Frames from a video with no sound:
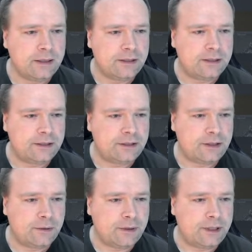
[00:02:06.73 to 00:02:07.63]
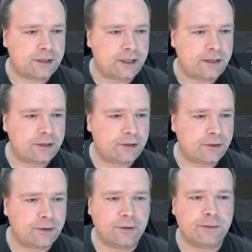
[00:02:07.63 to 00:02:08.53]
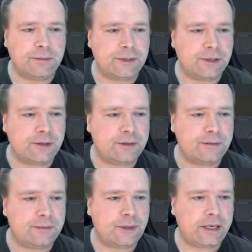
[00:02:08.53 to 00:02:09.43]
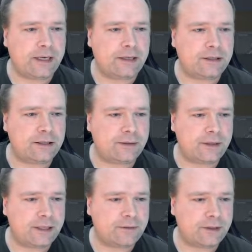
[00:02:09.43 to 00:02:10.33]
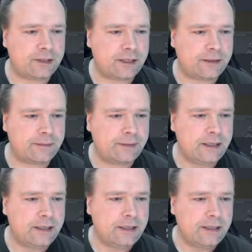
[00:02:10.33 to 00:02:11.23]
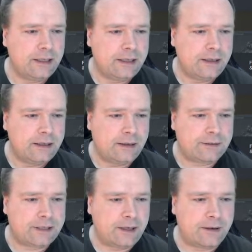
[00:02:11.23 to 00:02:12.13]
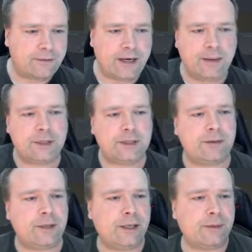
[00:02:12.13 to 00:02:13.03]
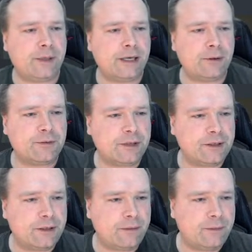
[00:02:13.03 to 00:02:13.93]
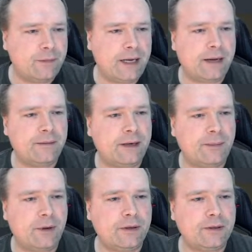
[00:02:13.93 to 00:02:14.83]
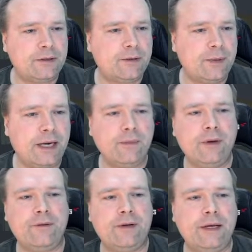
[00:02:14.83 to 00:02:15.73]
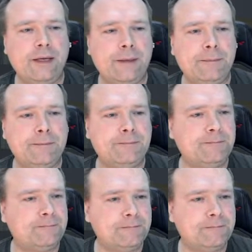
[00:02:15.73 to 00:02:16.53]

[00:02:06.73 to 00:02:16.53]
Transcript: So it just looked cool. So what else was there? Was a lot of games, but those was I bought those to begin with, and